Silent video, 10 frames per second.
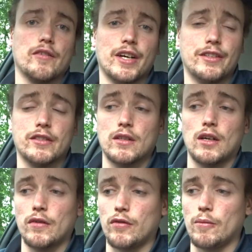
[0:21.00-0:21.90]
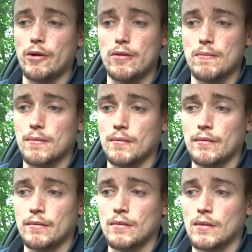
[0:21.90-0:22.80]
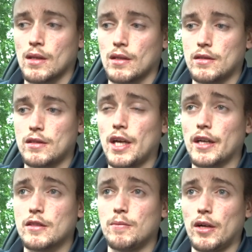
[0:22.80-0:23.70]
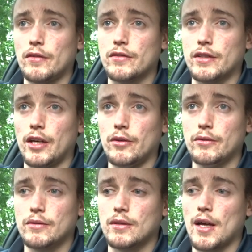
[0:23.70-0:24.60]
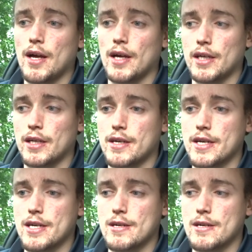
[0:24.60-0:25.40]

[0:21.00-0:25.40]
I've had this car for about 6 months now, and